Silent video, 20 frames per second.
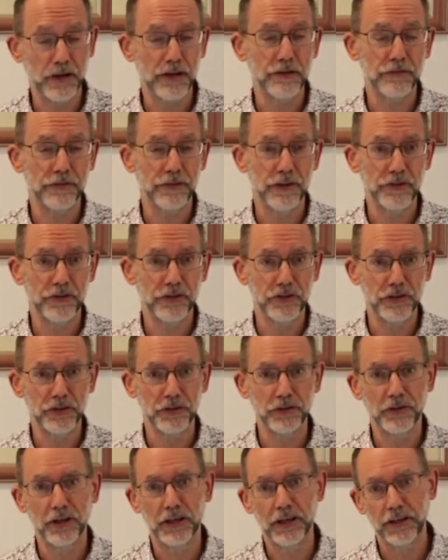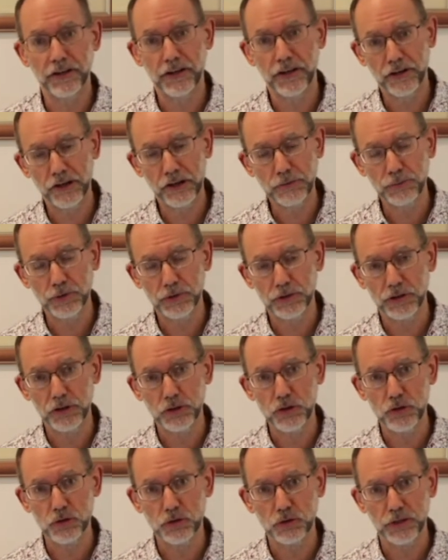fun to do, and I hope you'll
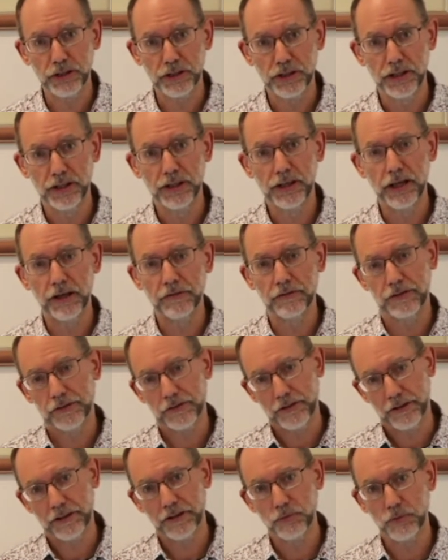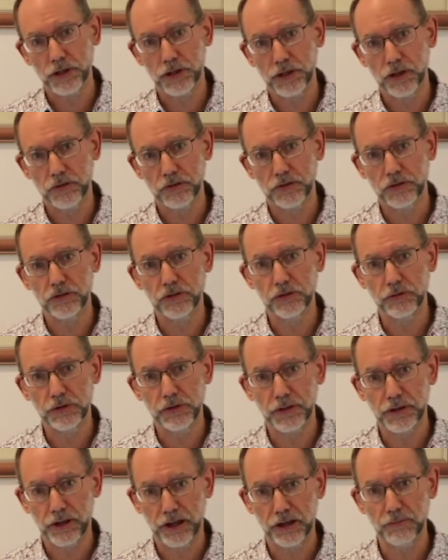enjoy everything that we're going to do in
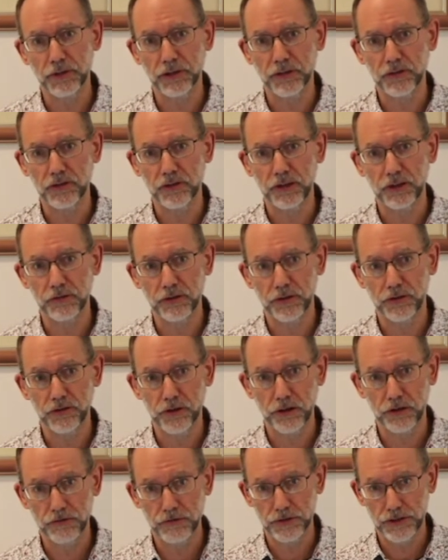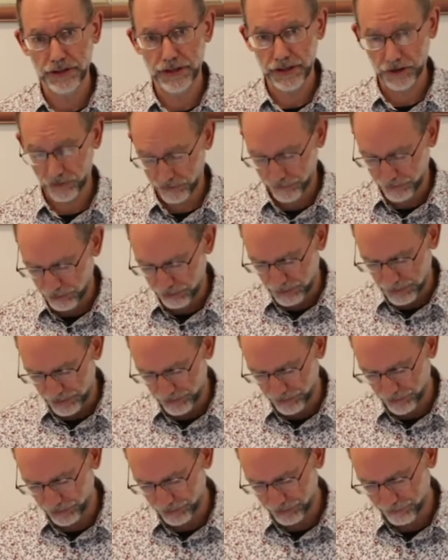the coming series over the next few months.